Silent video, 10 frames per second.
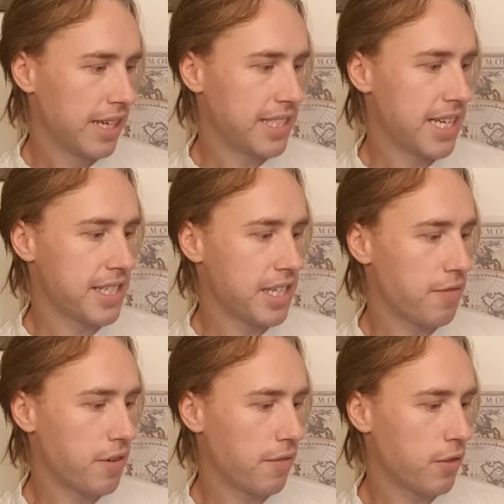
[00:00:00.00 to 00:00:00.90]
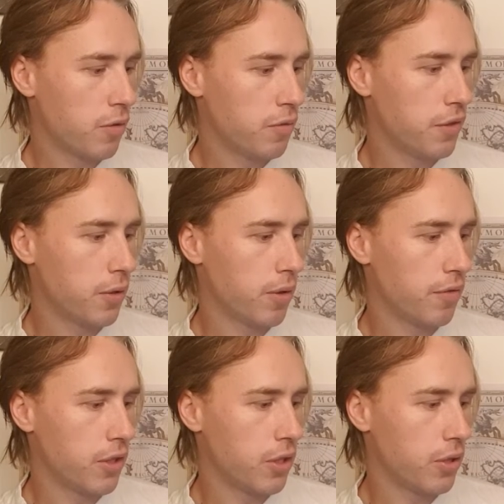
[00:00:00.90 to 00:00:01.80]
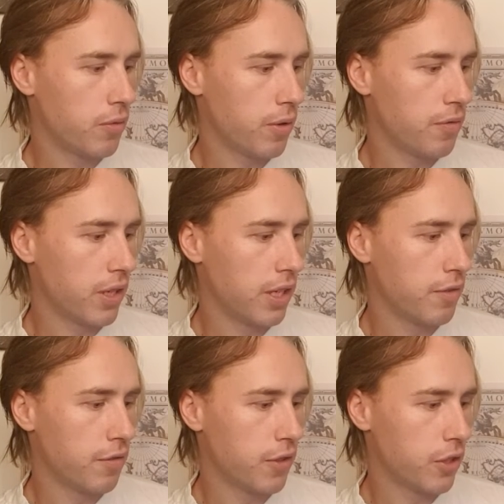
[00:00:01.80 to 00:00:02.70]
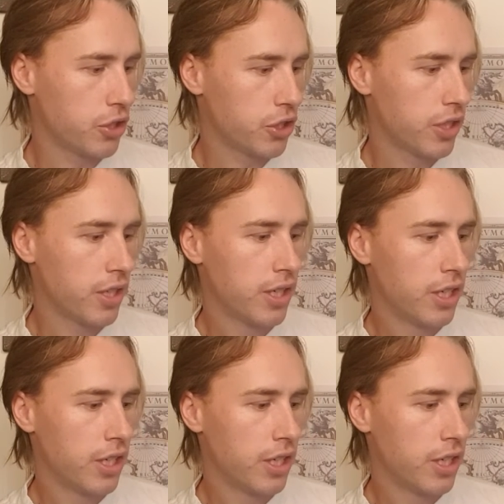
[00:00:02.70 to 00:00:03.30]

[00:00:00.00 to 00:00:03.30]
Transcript: It says here, if you have comfort with the liver flush,